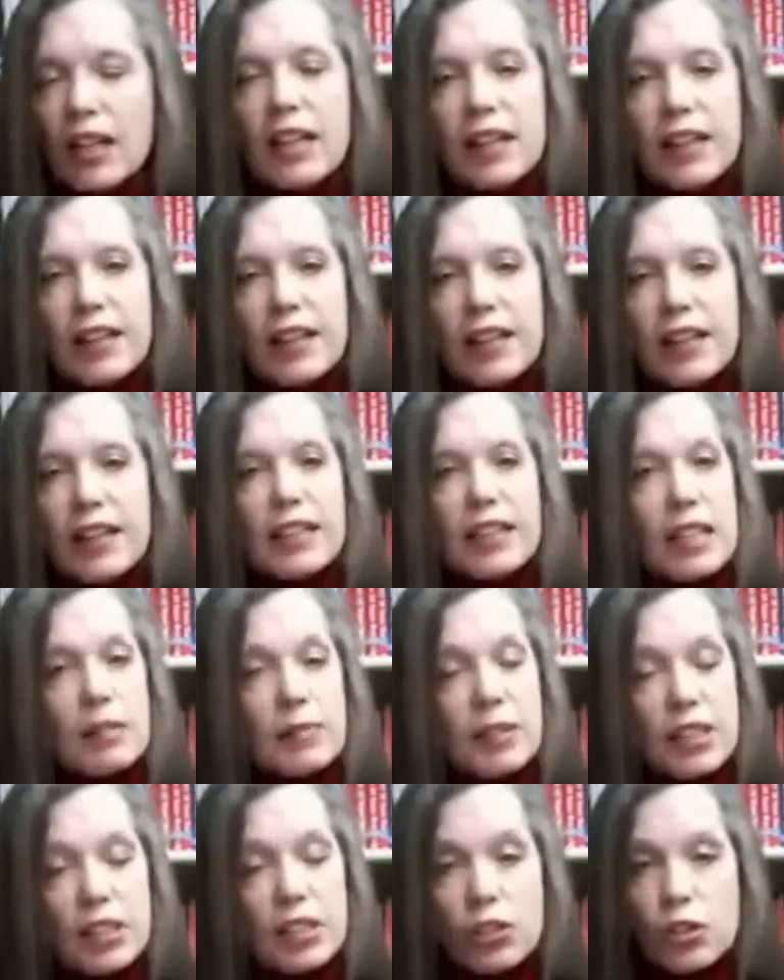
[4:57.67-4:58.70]
They tend to
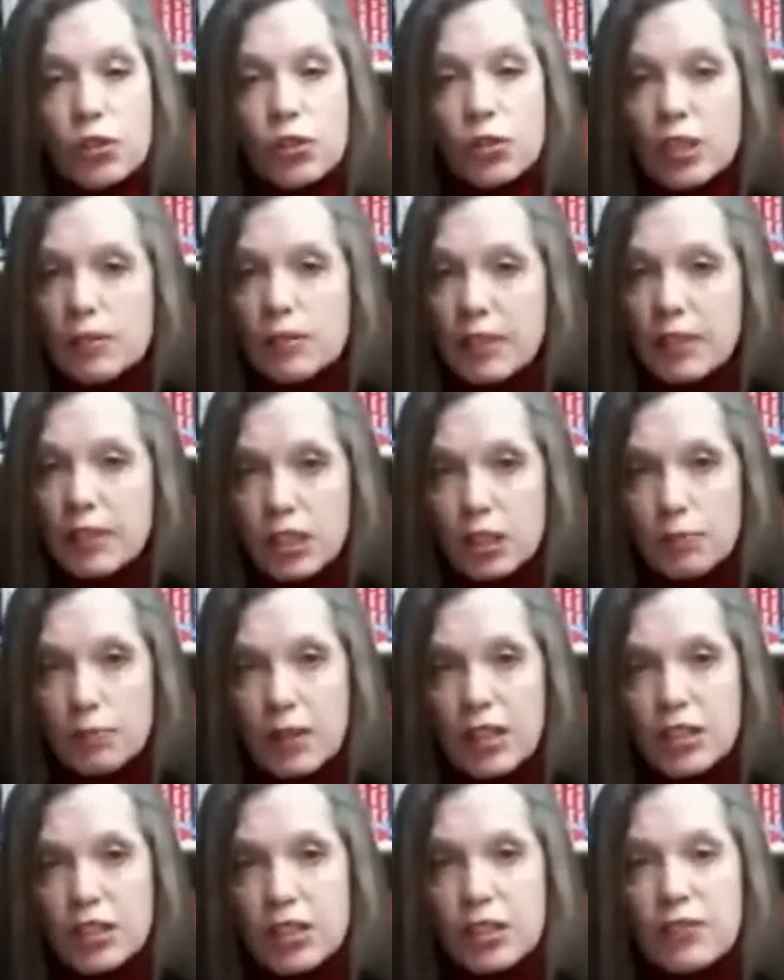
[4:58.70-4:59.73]
be extremely
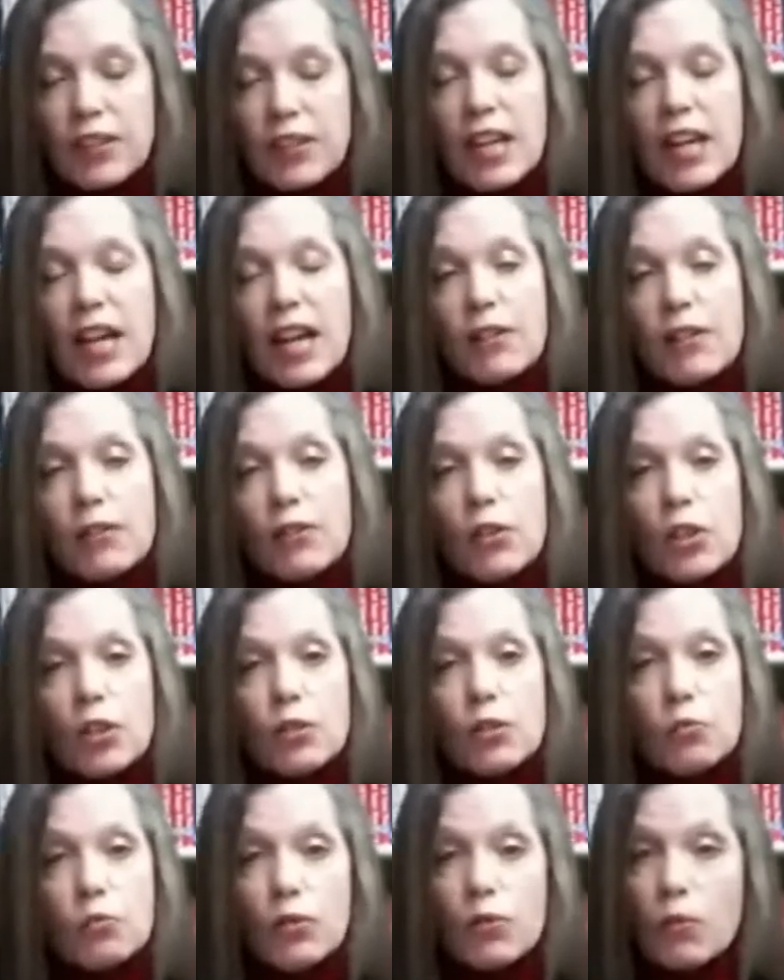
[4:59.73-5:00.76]
expensive. And of
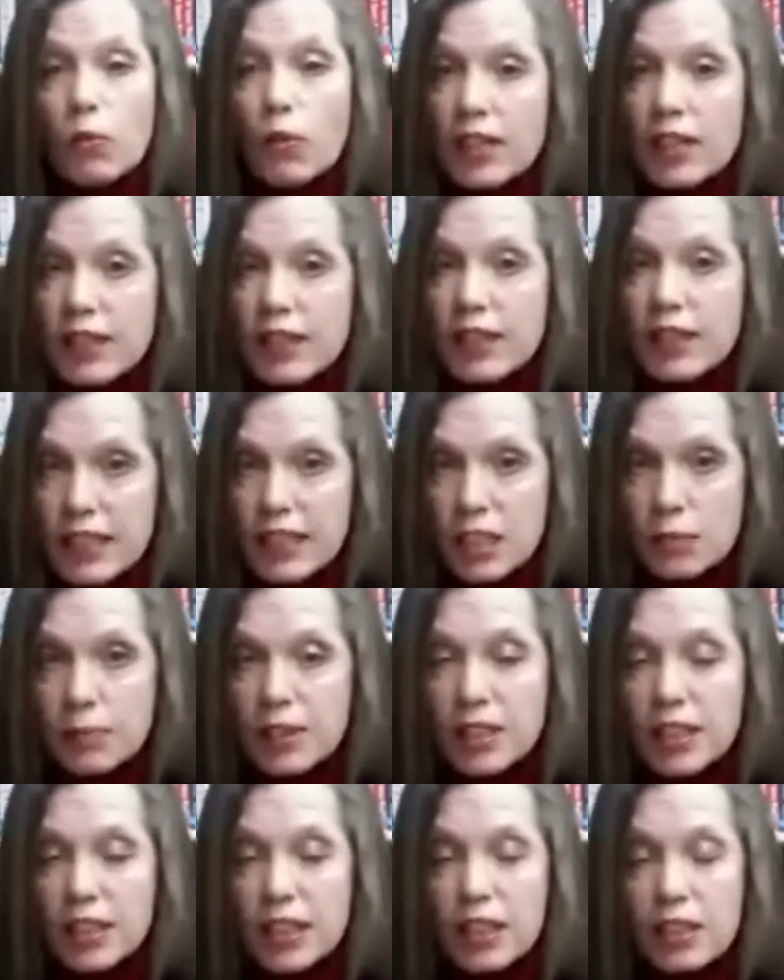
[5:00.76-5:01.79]
course, what this
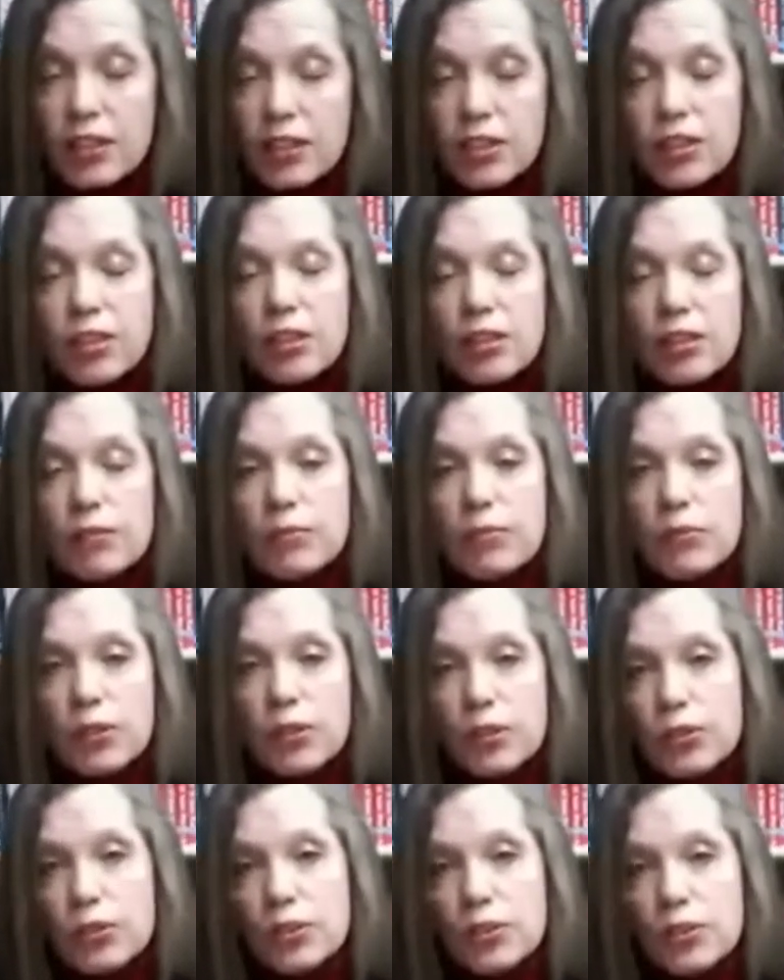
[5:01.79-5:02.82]
particular system will
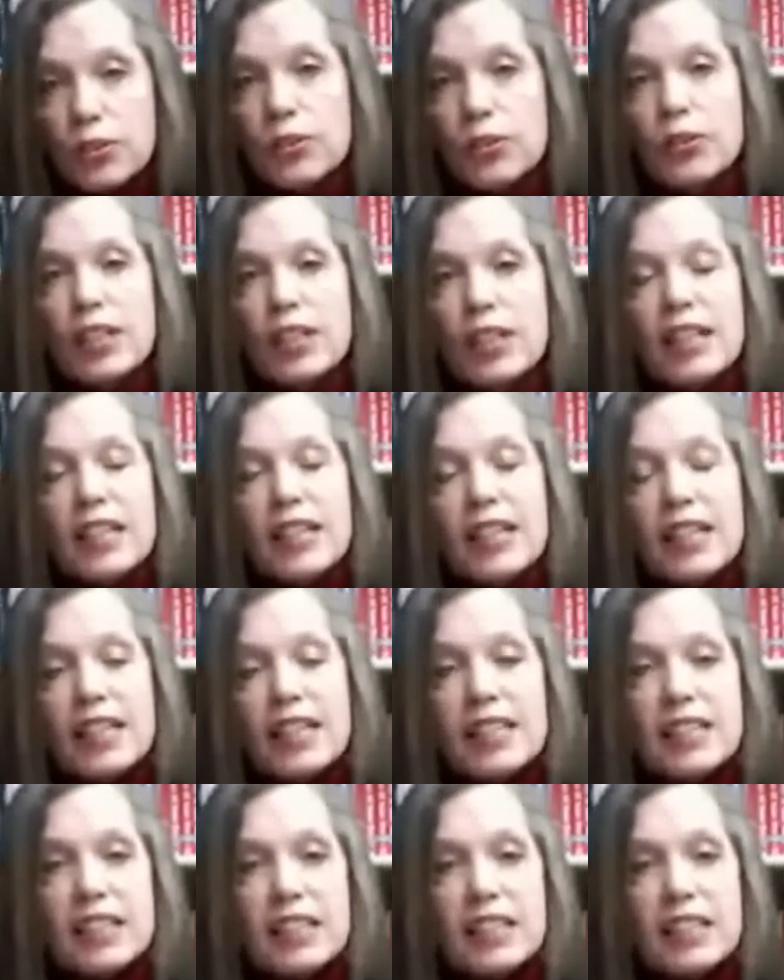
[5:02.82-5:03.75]
do is